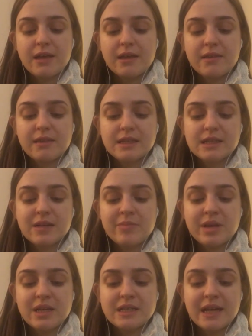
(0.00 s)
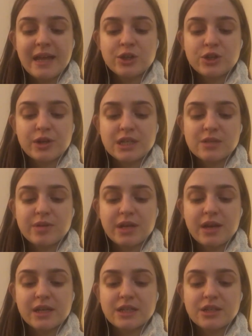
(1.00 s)
this can be dangerous
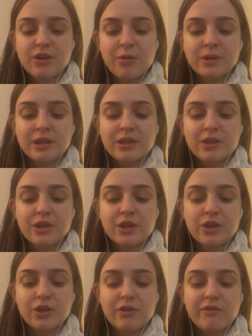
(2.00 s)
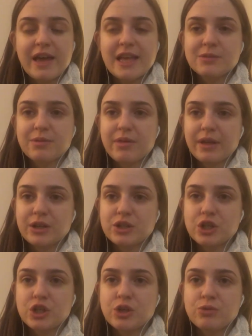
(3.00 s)
because, you know, when you're faced with like a,
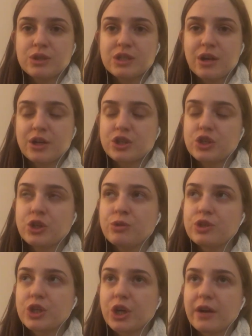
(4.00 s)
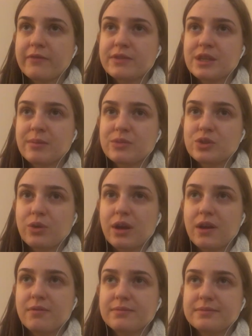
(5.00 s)
sedu- a seducer of some
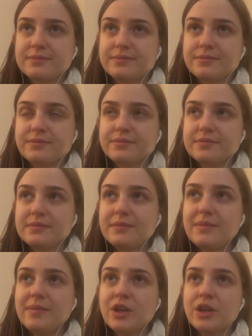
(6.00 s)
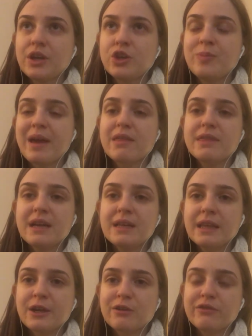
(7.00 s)
sort, you may think
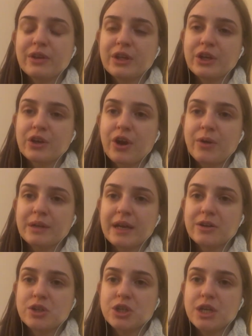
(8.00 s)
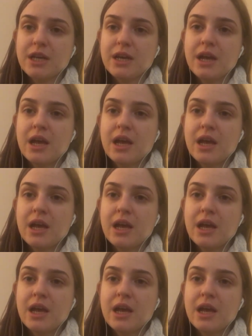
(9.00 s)
that you're feeling your own energy.